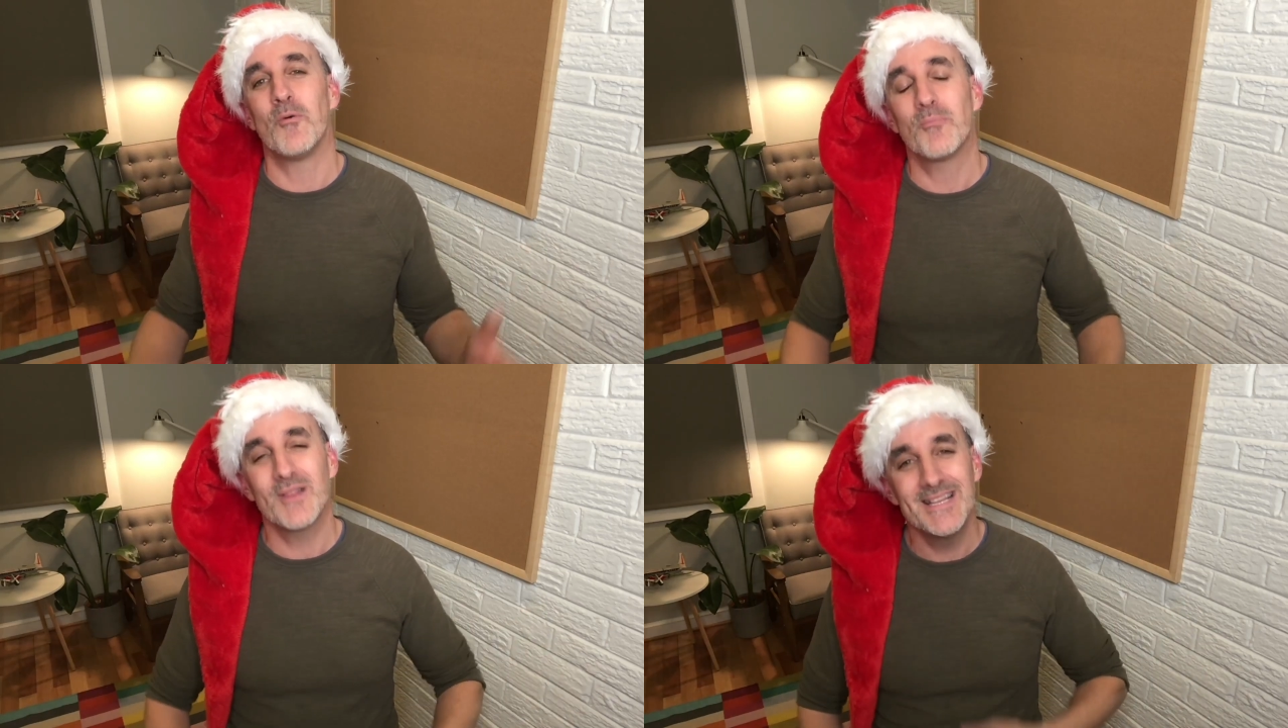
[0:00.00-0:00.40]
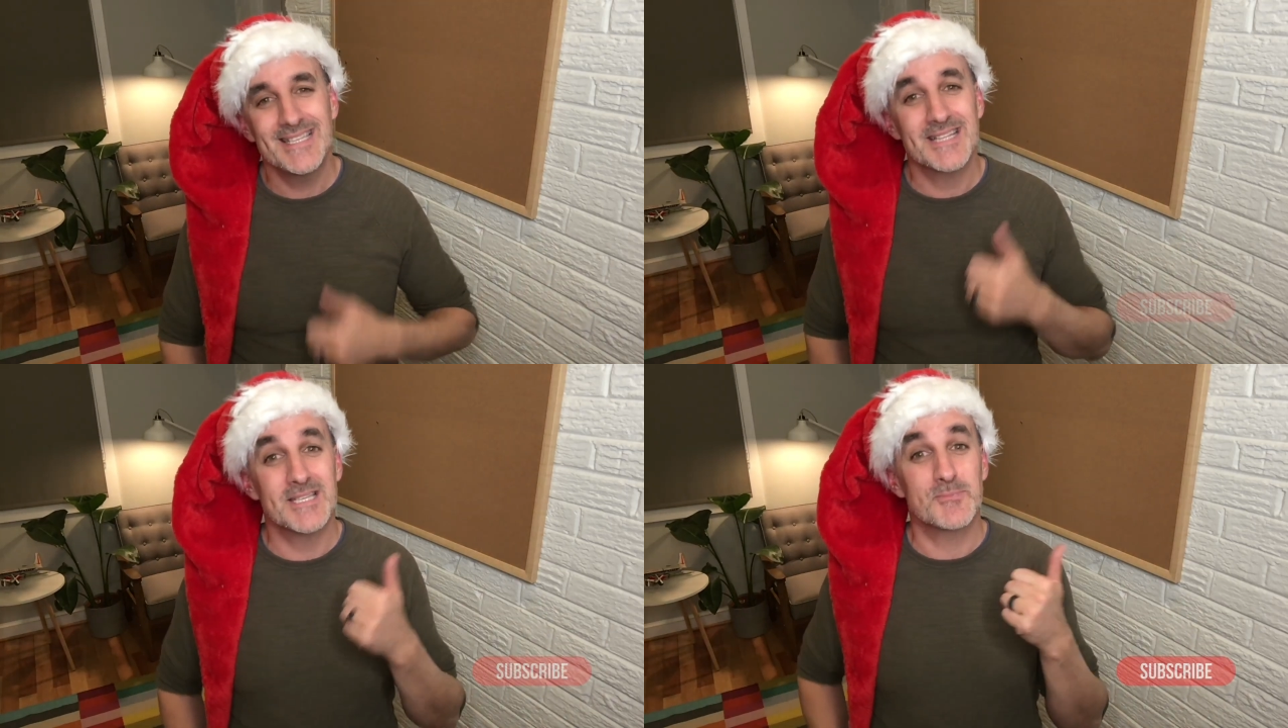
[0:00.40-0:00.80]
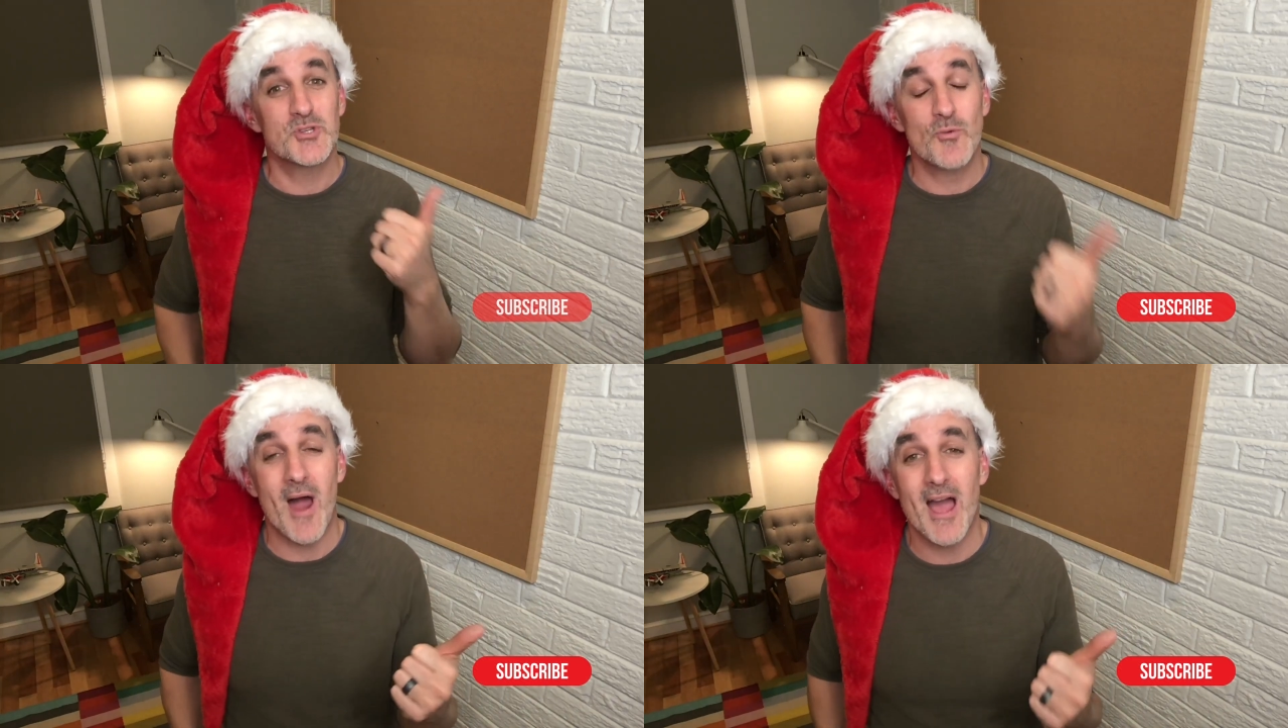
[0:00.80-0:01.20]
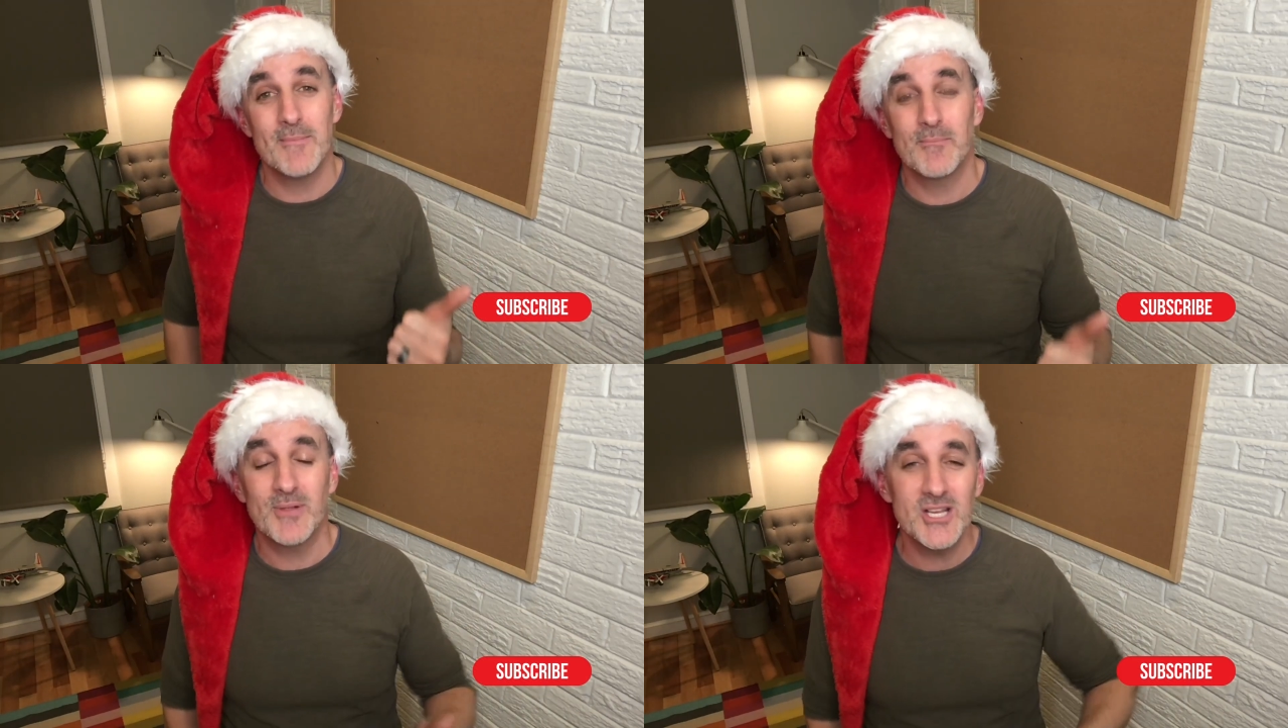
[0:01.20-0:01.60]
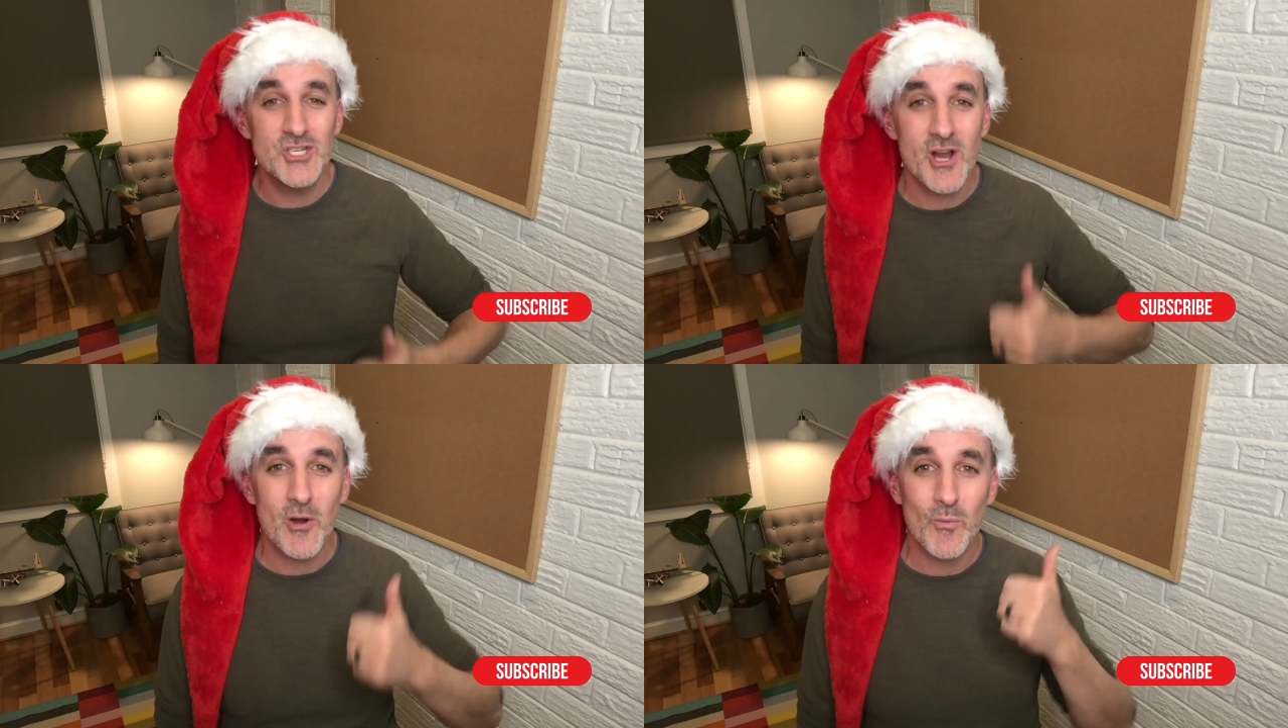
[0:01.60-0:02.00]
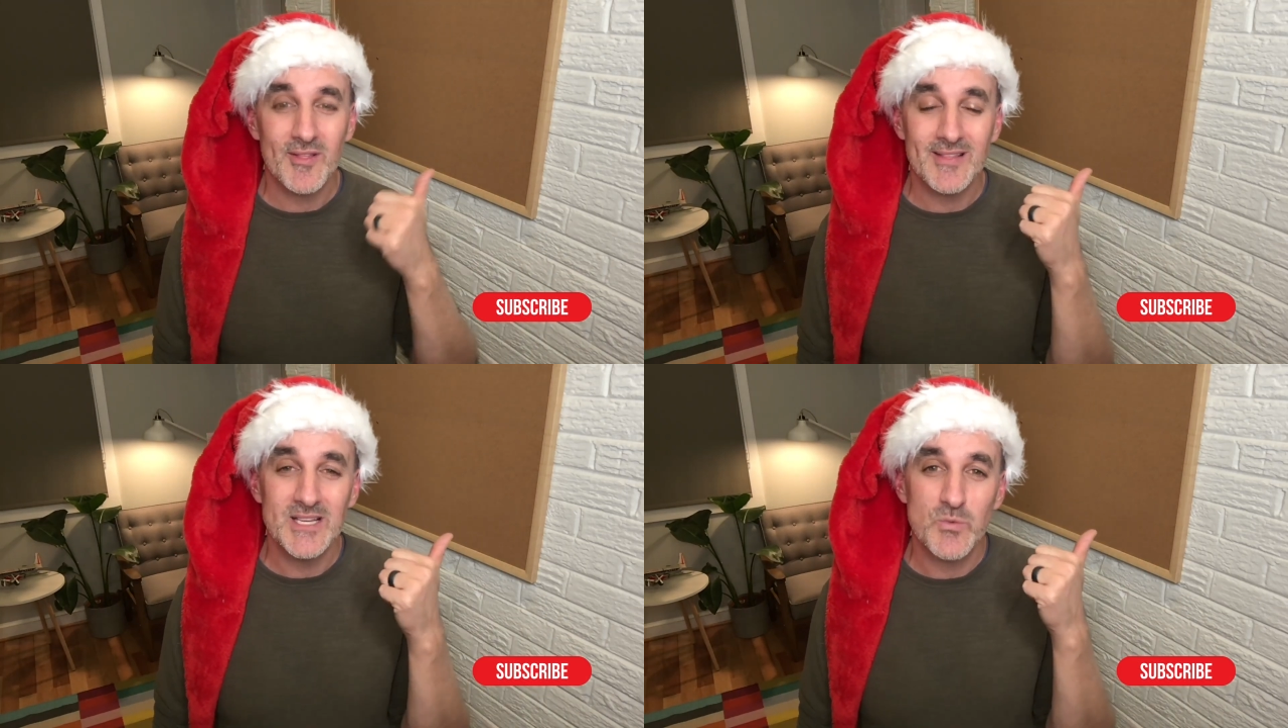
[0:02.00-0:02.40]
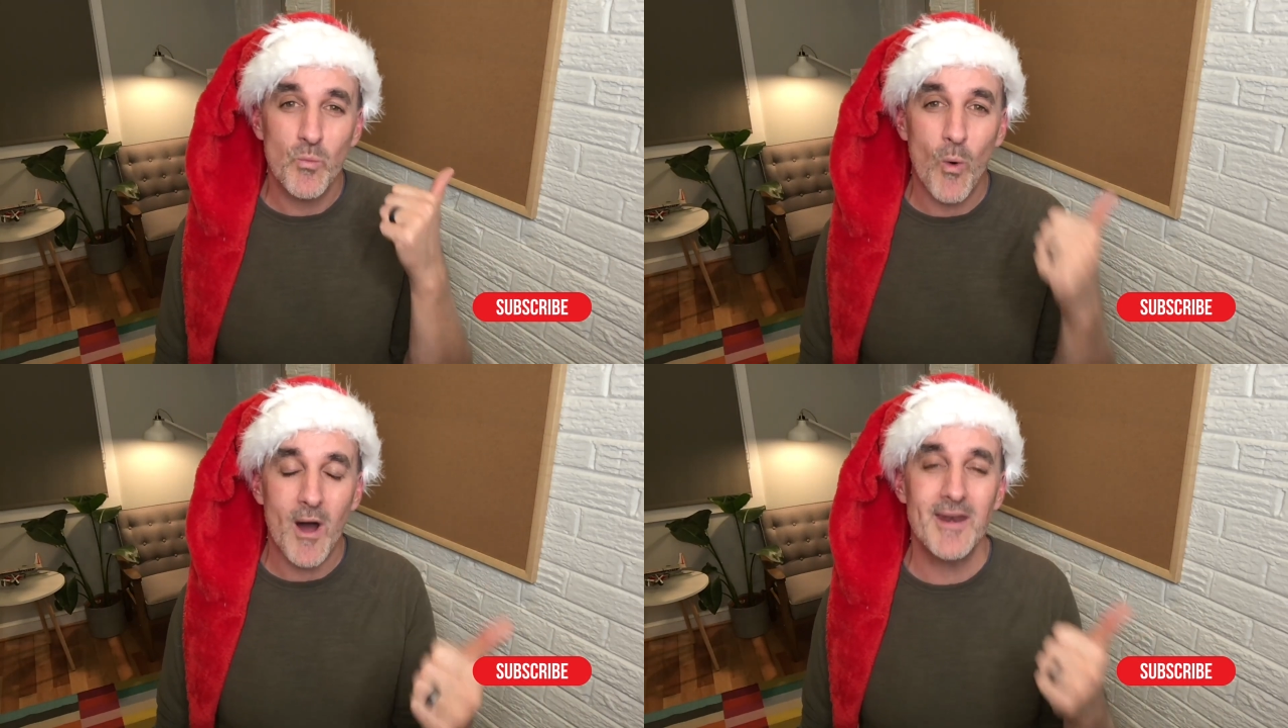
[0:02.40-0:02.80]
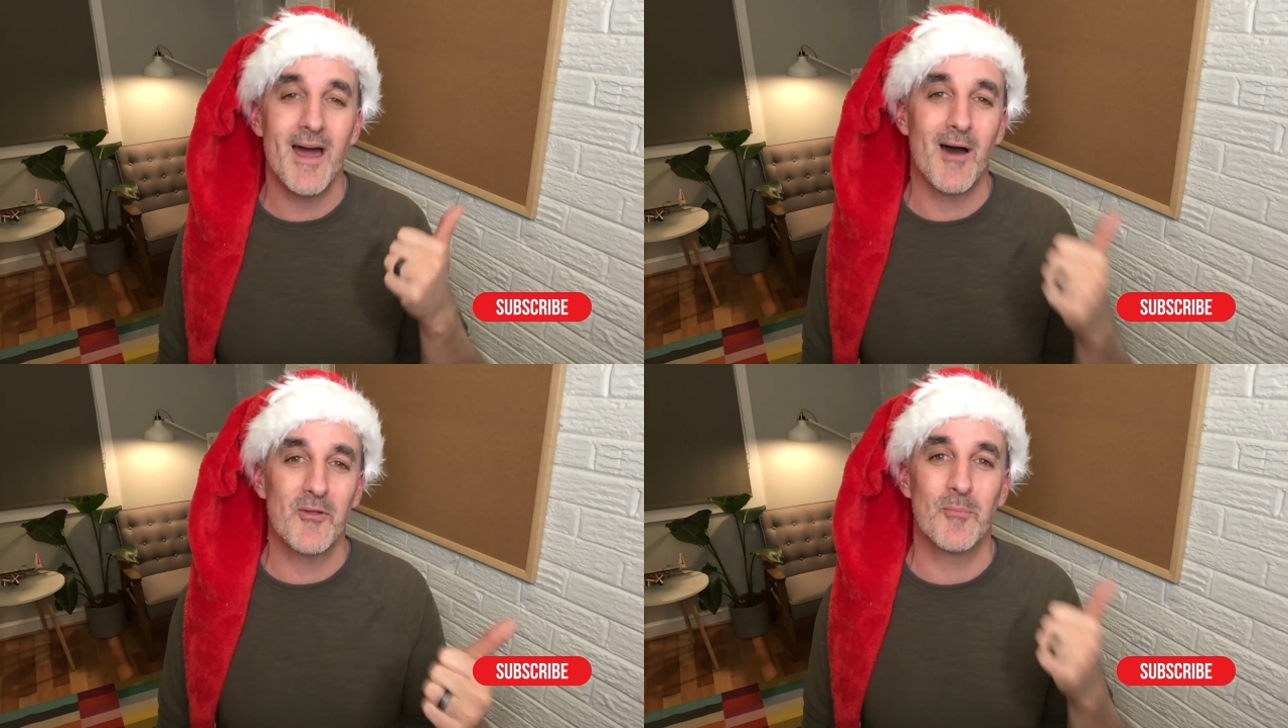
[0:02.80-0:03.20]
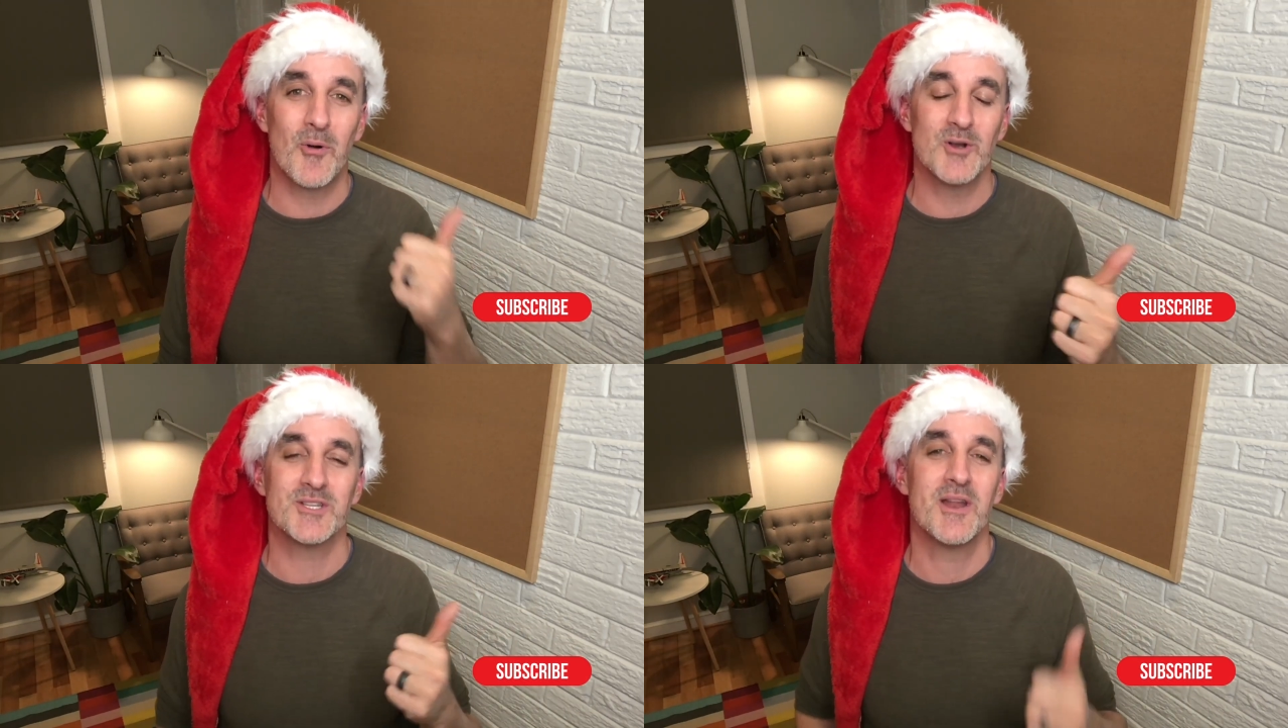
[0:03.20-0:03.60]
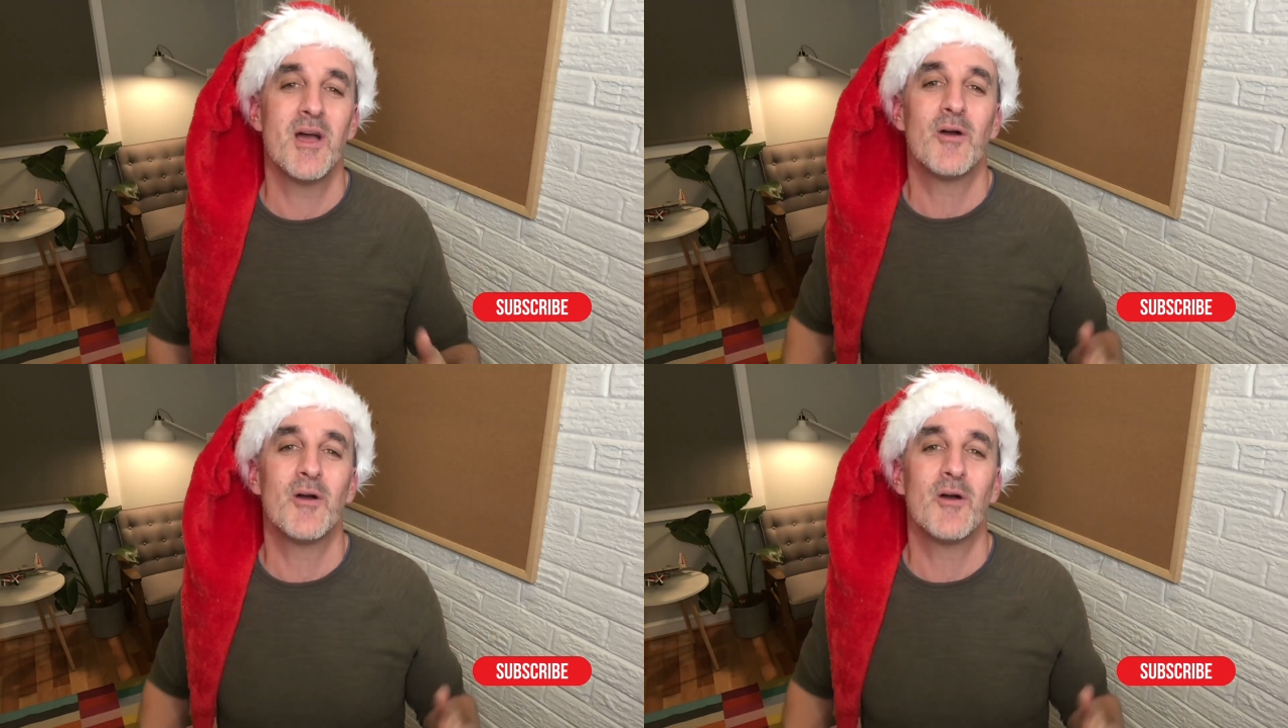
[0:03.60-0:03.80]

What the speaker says: please hit subscribe and please share it with at least one other person